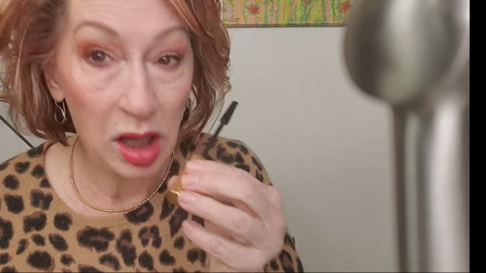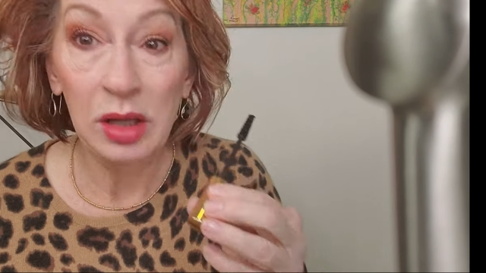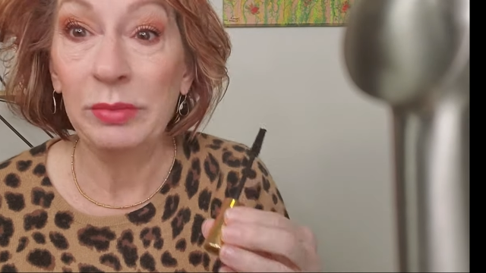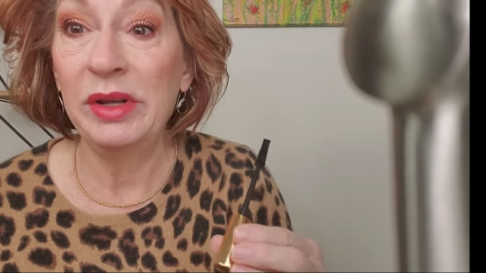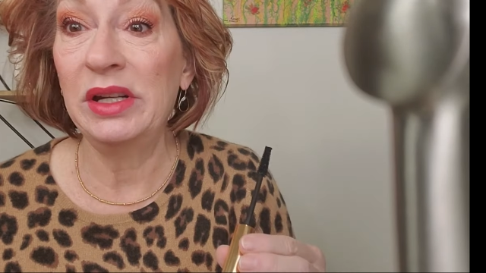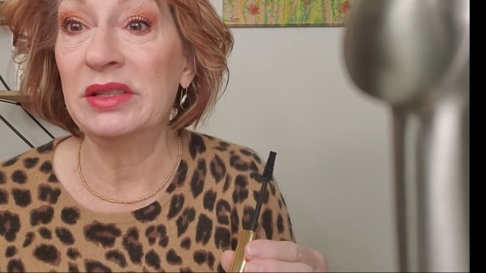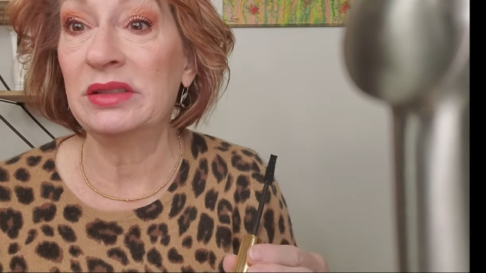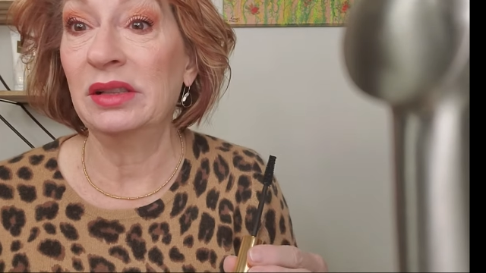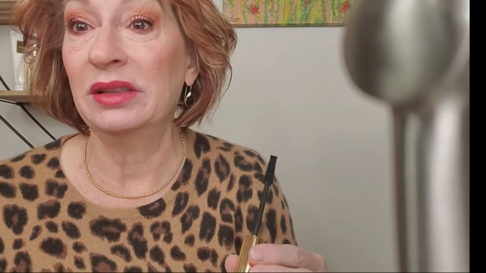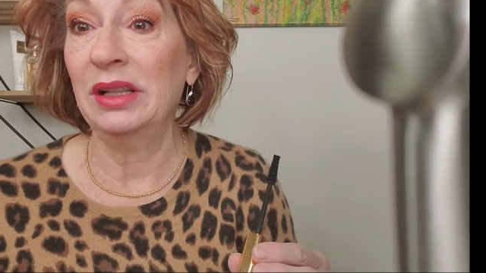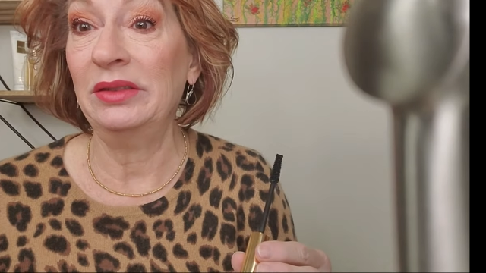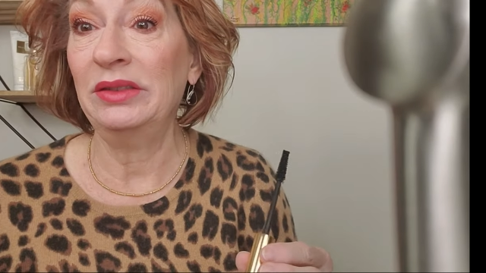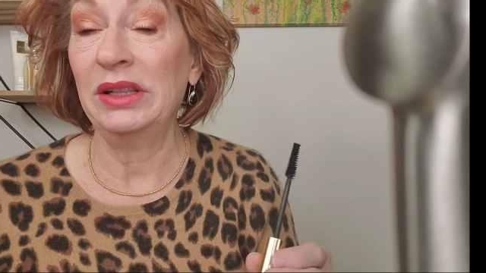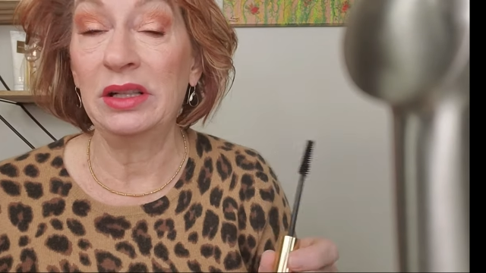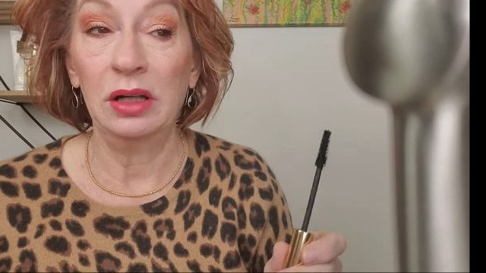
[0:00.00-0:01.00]
But it's a
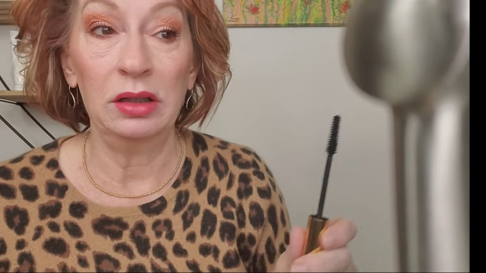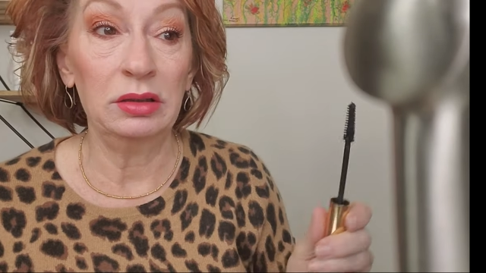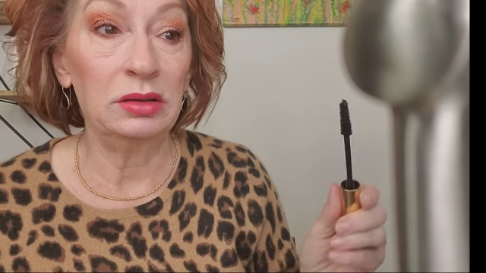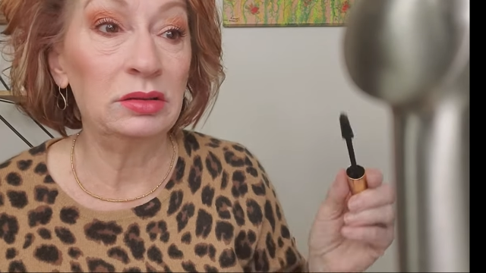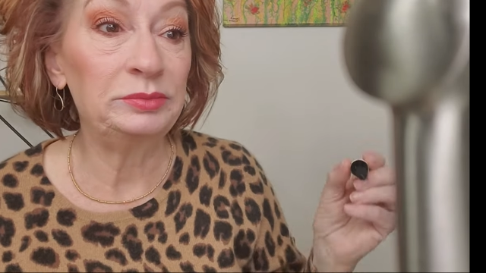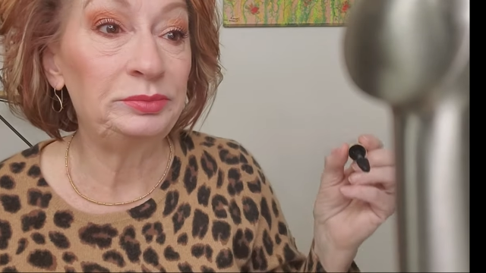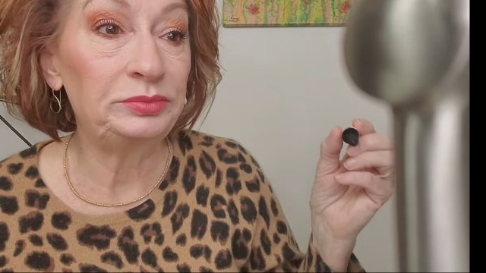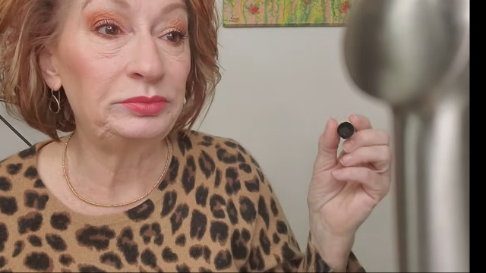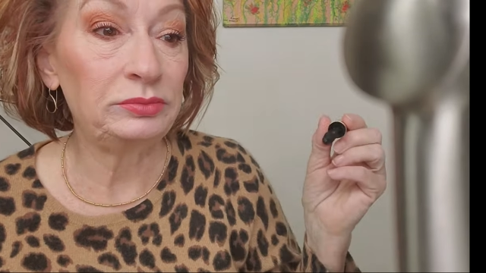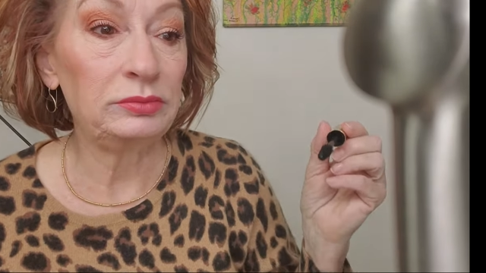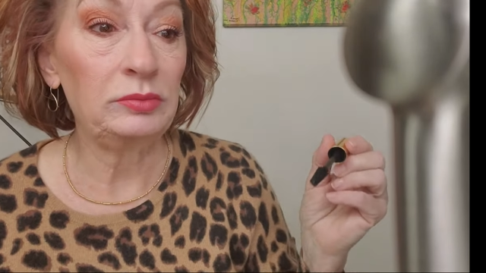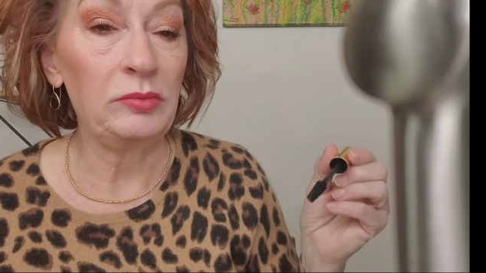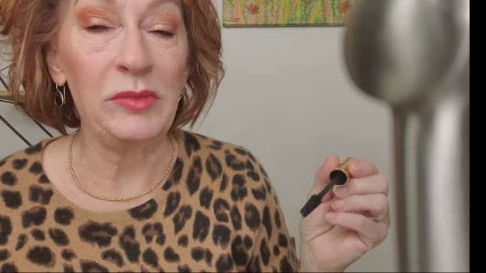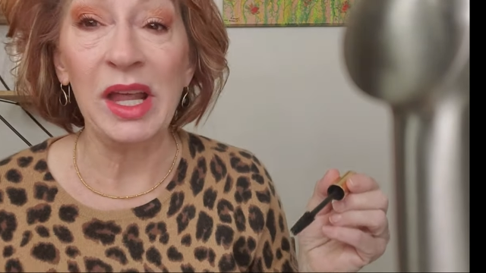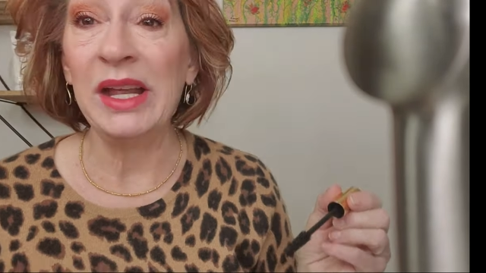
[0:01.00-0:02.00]
lovely color,
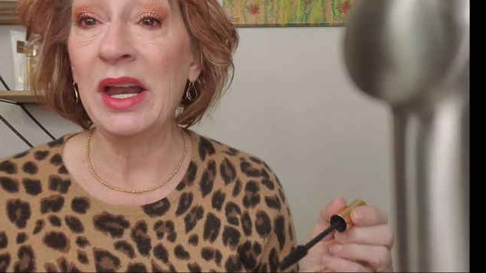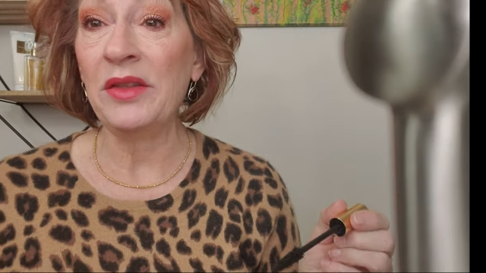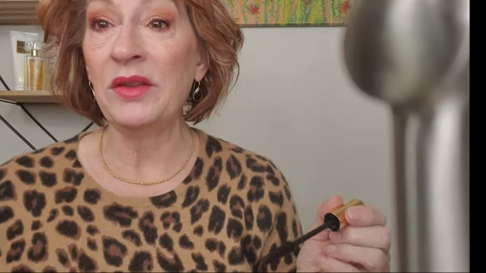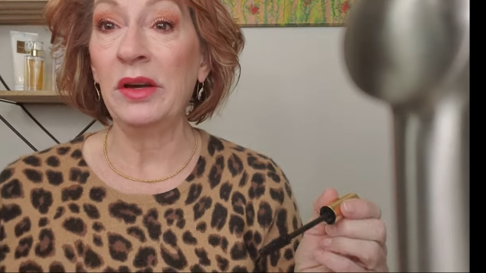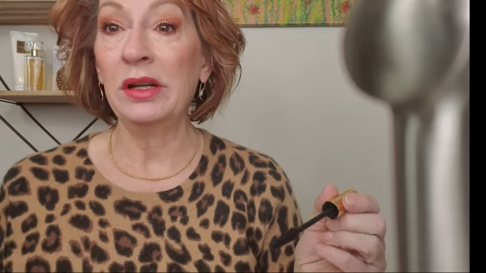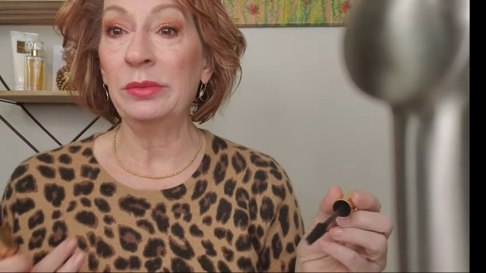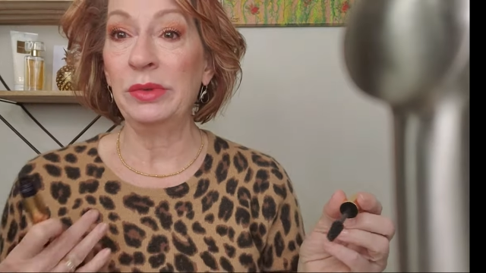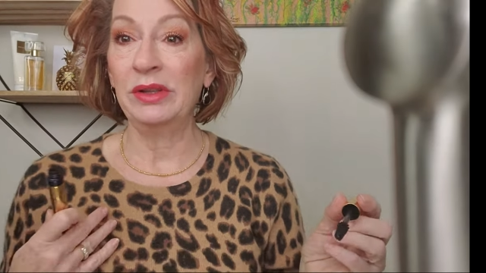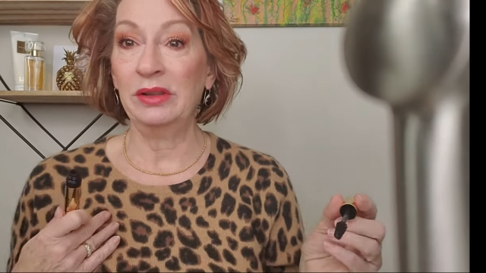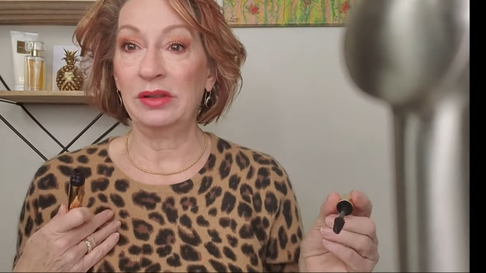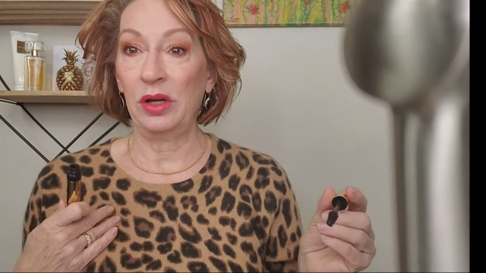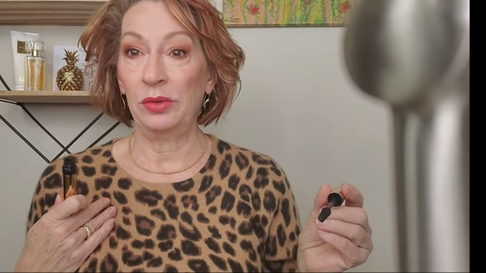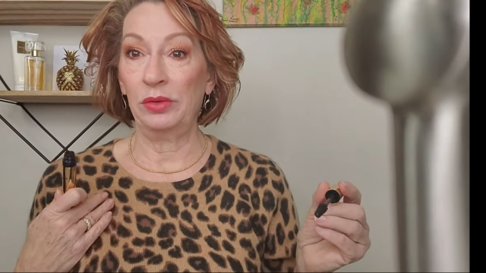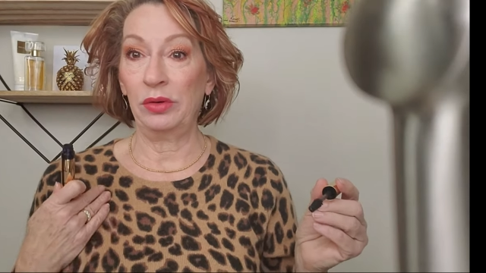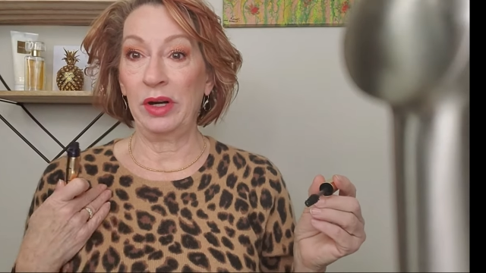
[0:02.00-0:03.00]
and I thought it would
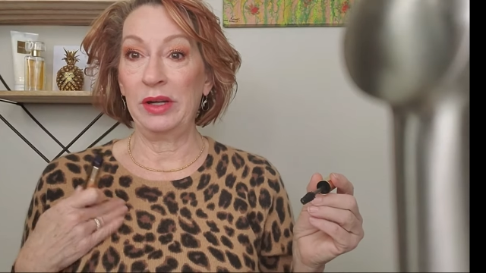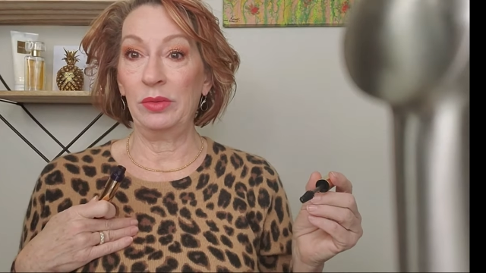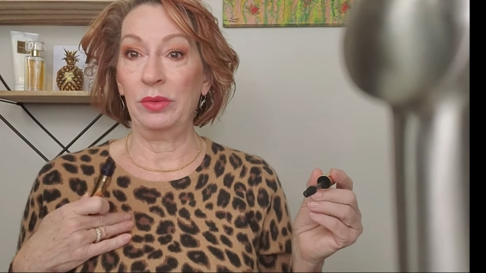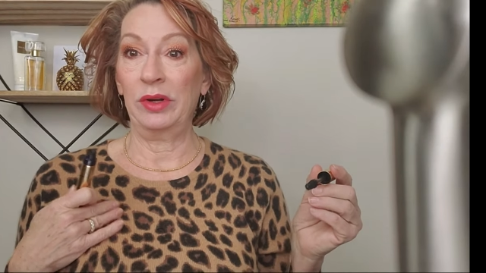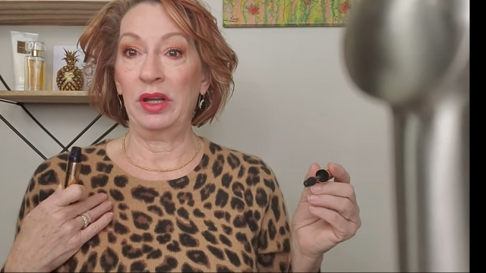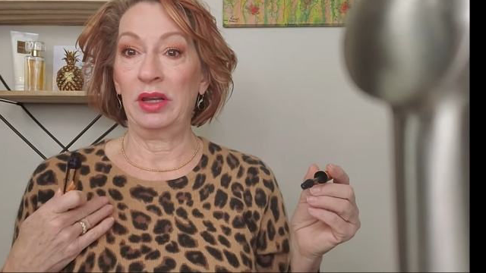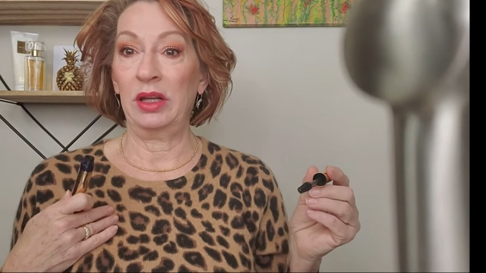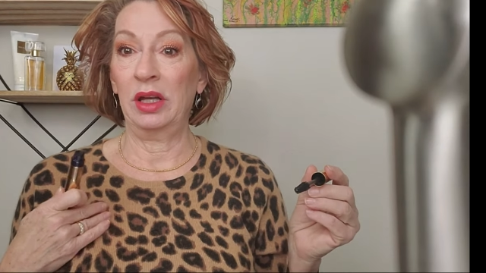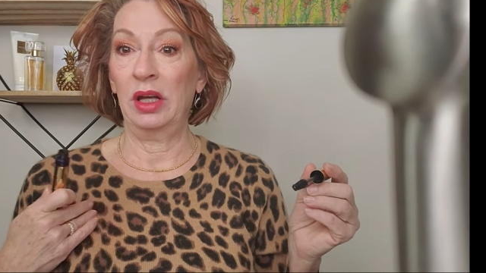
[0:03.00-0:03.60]
go great with,